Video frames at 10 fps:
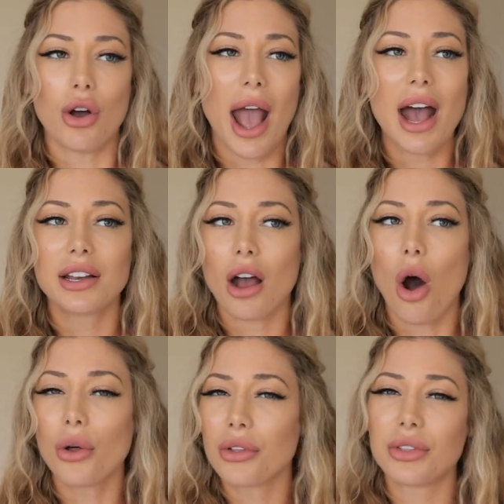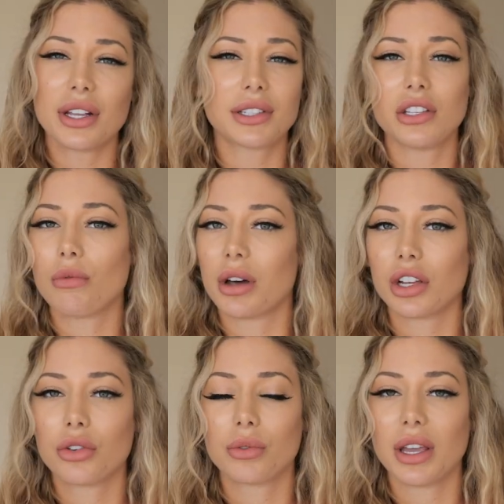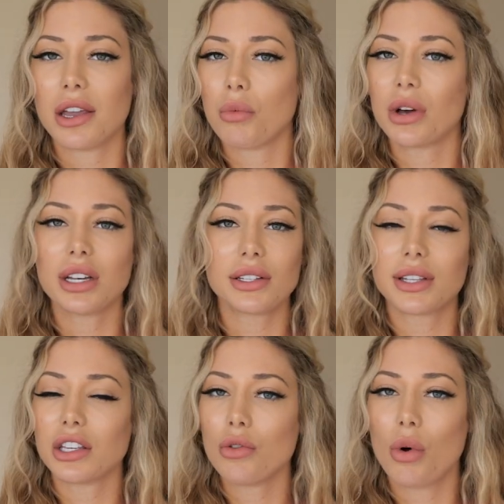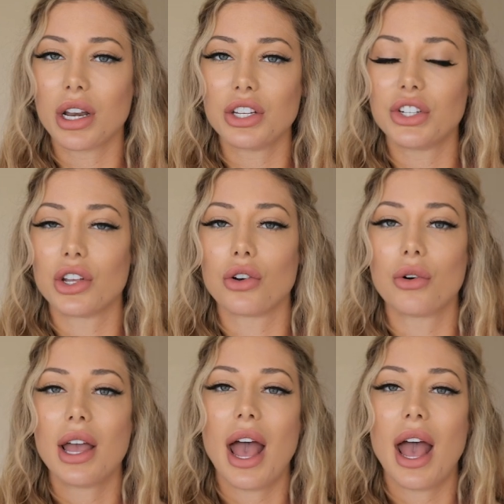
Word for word: add all the things that you want to create, what it is that you want to do,